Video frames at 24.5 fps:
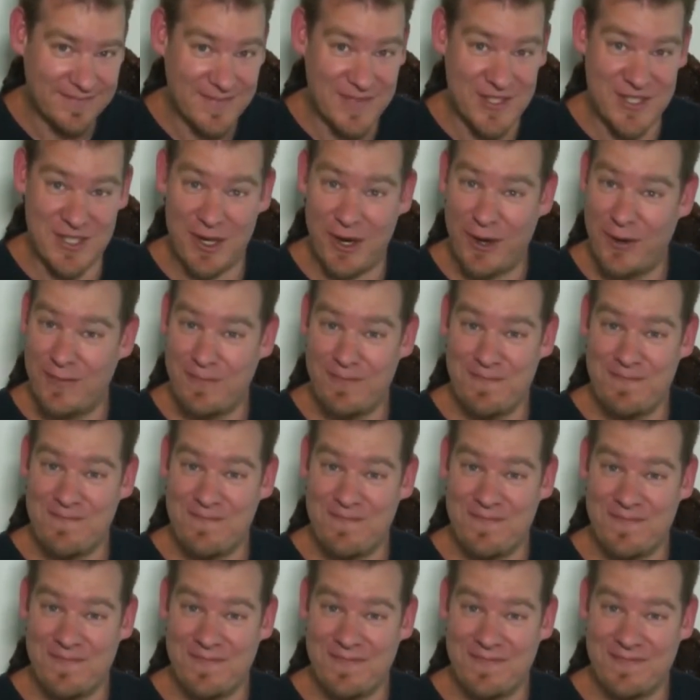So,
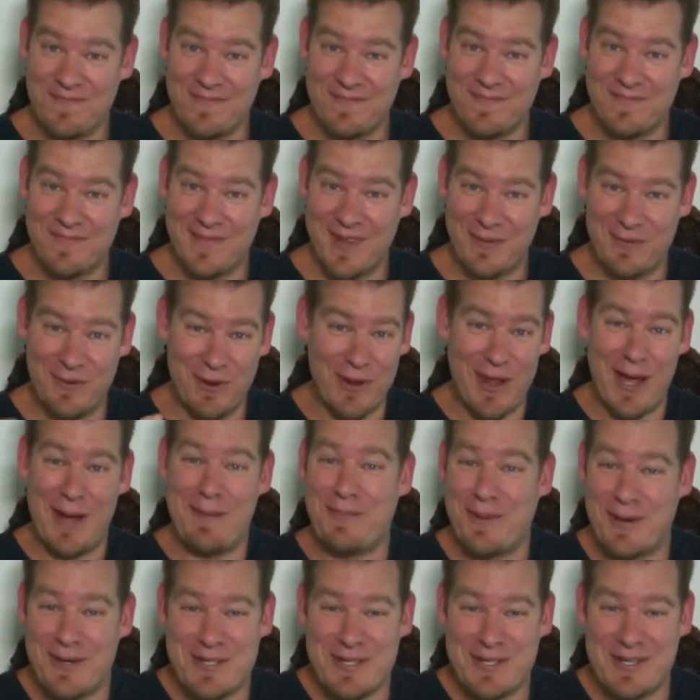if you're that
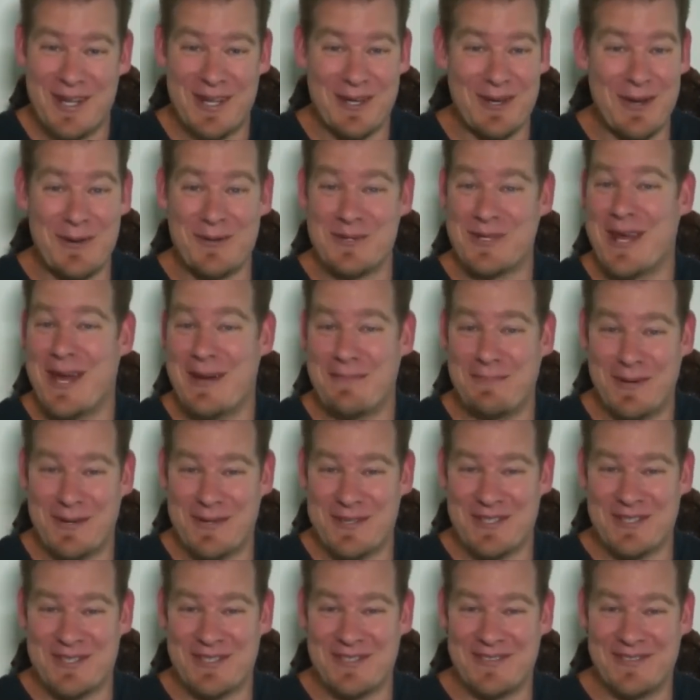person that knows that
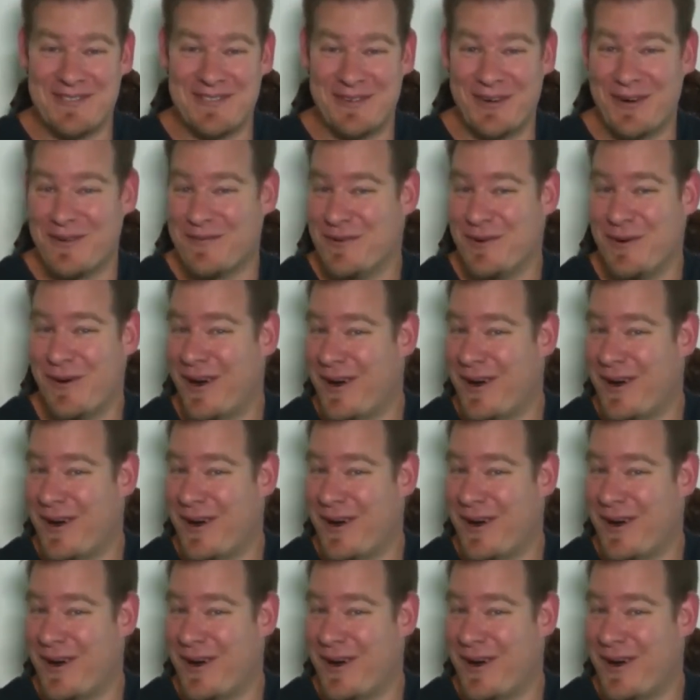person, or if you